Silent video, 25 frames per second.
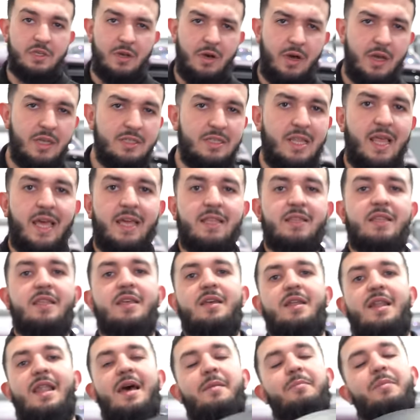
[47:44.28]
cars like
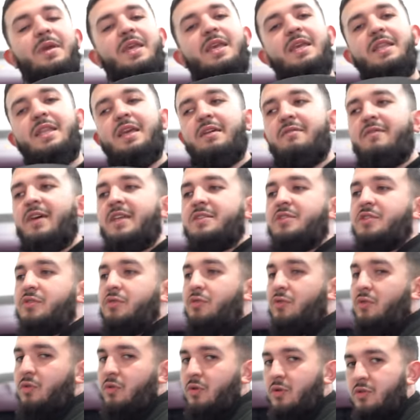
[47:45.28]
the Lamborghini
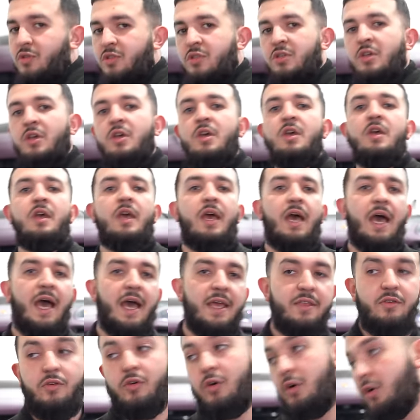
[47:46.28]
Aventadors
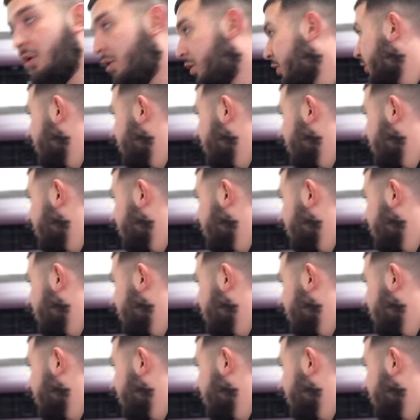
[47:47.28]
and your